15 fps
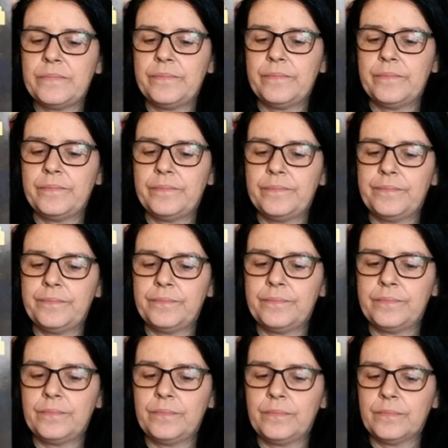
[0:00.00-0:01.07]

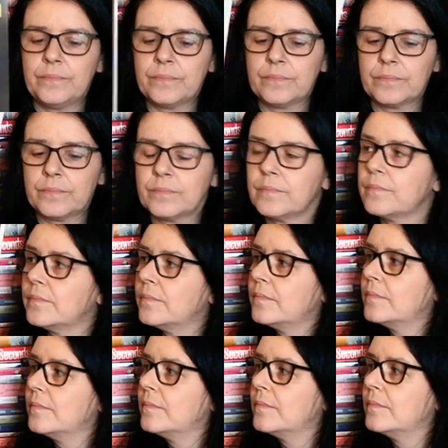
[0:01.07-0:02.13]

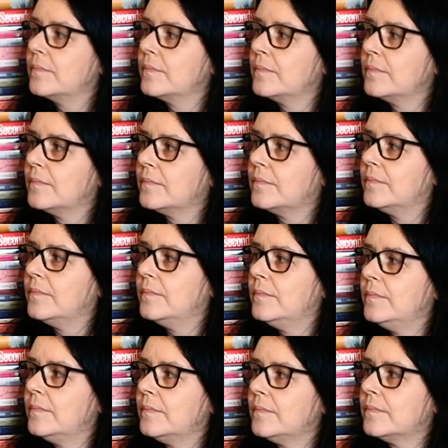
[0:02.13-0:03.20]

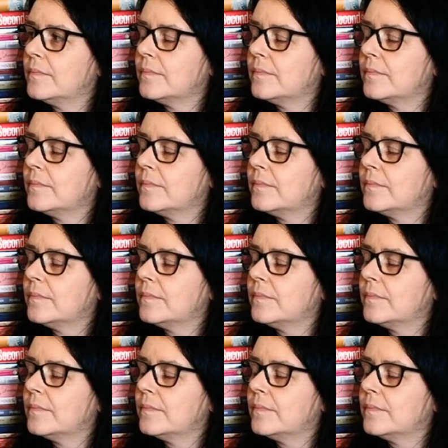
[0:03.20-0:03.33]
[no speech]